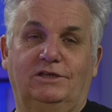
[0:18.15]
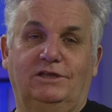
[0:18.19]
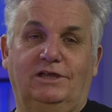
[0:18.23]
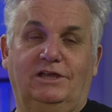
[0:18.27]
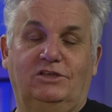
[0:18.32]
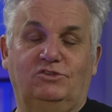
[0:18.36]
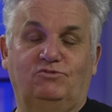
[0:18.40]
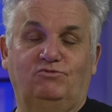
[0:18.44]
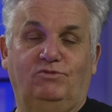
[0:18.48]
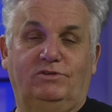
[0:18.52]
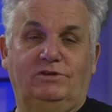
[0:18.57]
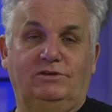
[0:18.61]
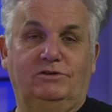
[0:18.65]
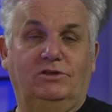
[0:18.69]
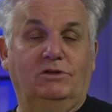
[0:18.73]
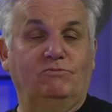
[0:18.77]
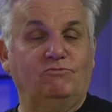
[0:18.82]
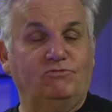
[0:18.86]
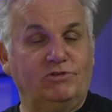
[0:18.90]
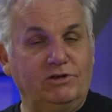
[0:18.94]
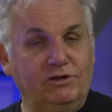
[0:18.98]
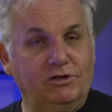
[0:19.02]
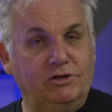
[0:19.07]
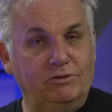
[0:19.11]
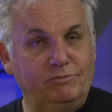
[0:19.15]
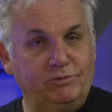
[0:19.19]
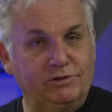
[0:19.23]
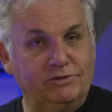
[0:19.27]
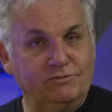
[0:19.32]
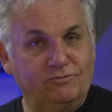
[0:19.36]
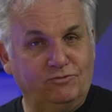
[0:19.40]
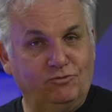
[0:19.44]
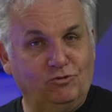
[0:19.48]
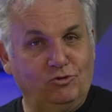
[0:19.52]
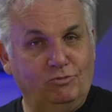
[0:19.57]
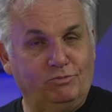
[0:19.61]
as ridden, I'm reliably
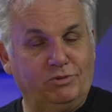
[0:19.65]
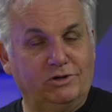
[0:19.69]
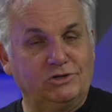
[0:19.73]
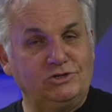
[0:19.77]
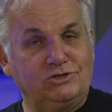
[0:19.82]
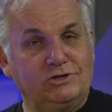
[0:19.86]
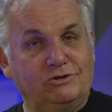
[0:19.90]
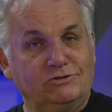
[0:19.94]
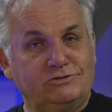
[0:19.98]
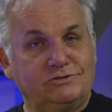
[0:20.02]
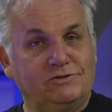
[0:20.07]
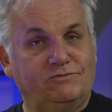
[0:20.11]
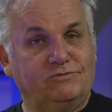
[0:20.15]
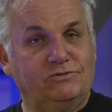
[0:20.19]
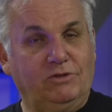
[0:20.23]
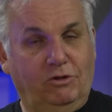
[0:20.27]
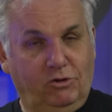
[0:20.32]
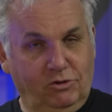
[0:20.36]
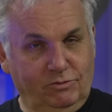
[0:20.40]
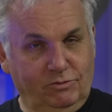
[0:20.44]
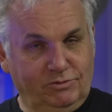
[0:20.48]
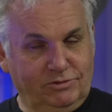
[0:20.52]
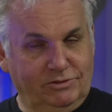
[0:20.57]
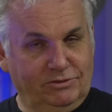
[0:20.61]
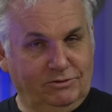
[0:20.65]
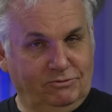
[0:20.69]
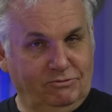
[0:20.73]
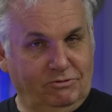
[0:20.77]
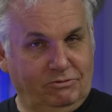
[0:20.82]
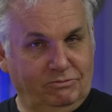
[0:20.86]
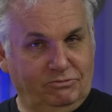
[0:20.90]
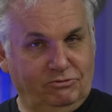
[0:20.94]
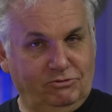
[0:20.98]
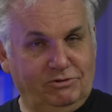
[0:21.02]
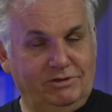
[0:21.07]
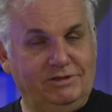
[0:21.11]
informed by Joseph Dobes in the
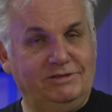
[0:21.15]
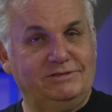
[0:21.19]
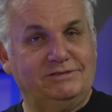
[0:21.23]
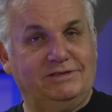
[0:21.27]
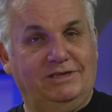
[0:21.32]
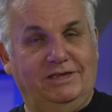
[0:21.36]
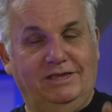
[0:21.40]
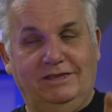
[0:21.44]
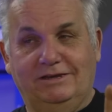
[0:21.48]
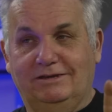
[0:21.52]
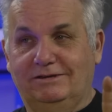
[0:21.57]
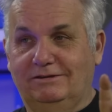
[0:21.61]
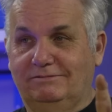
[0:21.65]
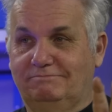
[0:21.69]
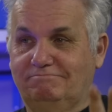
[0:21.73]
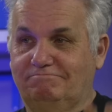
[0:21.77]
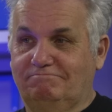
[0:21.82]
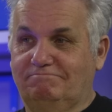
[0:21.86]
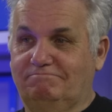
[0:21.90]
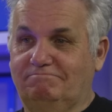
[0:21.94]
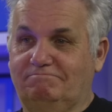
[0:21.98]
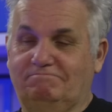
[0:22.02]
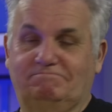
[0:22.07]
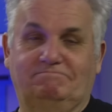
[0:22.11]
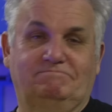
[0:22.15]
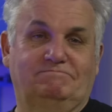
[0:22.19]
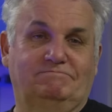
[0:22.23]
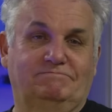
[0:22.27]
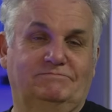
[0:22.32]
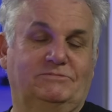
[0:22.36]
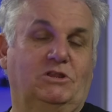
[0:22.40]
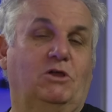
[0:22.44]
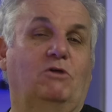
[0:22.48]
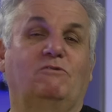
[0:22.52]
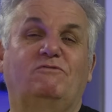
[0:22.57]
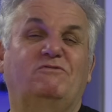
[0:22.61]
Grand Prix in
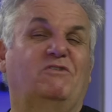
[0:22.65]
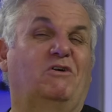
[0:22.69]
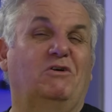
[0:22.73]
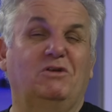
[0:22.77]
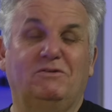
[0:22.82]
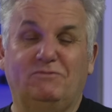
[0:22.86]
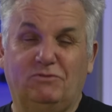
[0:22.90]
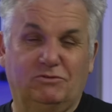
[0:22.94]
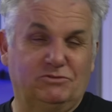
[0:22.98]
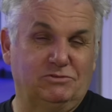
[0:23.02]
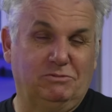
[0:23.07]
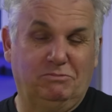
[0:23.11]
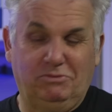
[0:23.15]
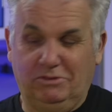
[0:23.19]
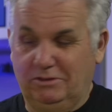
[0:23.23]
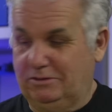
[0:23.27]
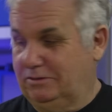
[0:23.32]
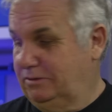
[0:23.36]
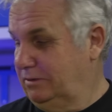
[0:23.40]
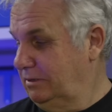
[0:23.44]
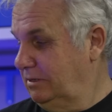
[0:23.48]
05 or something,